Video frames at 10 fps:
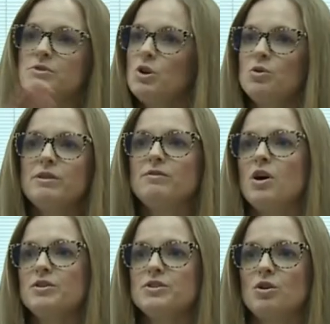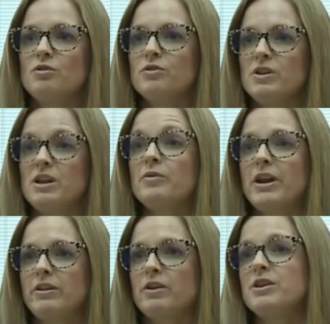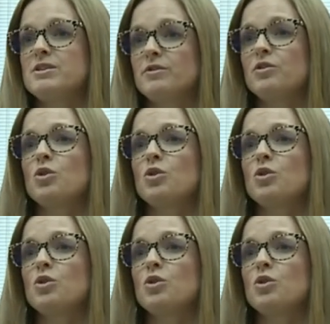totally vault over the irregularities of her